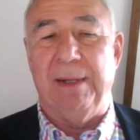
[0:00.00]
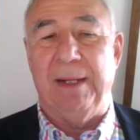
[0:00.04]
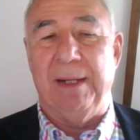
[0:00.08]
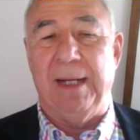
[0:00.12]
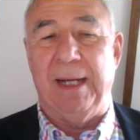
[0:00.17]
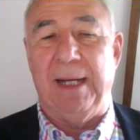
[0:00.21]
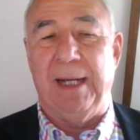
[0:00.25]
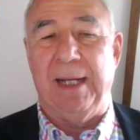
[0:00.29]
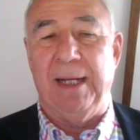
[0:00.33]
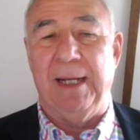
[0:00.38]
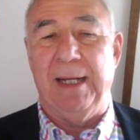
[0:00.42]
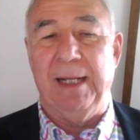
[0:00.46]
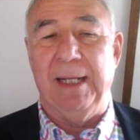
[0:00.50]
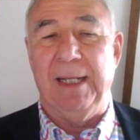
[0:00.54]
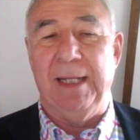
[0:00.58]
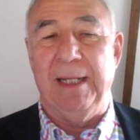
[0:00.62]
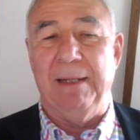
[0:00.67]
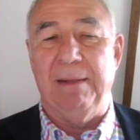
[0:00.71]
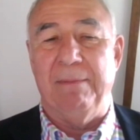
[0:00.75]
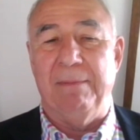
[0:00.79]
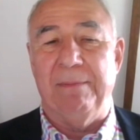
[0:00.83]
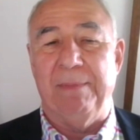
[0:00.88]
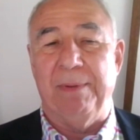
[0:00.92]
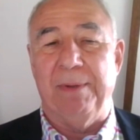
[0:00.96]
and
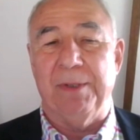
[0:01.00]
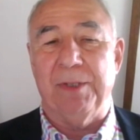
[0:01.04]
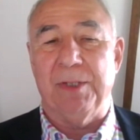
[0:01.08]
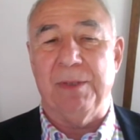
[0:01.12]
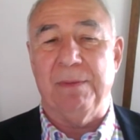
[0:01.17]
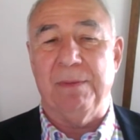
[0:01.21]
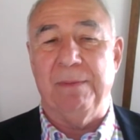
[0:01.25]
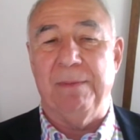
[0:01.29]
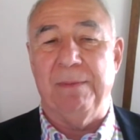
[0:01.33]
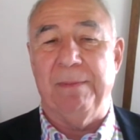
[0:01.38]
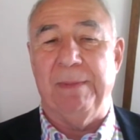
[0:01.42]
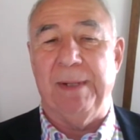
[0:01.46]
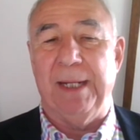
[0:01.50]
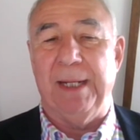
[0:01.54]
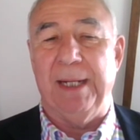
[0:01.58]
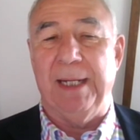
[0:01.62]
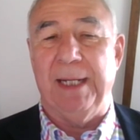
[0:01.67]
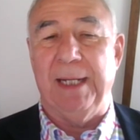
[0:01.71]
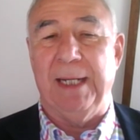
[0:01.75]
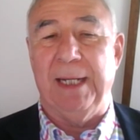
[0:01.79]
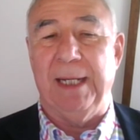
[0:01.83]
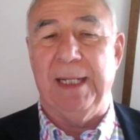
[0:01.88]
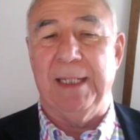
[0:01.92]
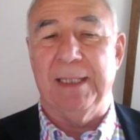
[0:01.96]
lead by
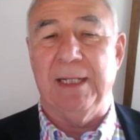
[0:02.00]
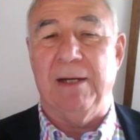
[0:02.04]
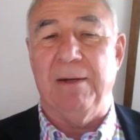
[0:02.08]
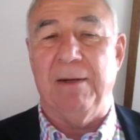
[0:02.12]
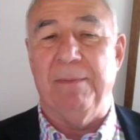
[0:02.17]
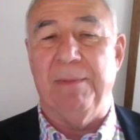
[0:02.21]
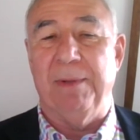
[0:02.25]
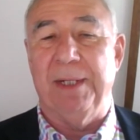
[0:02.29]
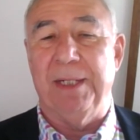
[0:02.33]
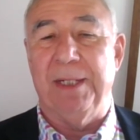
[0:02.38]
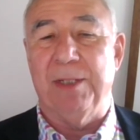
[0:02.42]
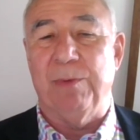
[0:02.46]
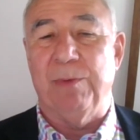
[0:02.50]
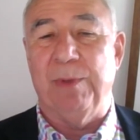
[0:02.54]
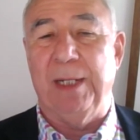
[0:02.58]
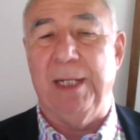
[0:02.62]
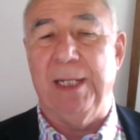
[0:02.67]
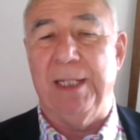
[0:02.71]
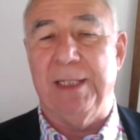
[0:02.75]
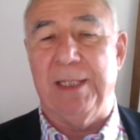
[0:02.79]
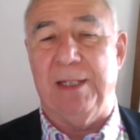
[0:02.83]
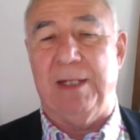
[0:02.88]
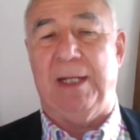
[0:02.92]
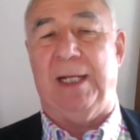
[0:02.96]
example as well
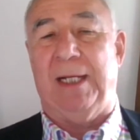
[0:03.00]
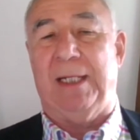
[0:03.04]
as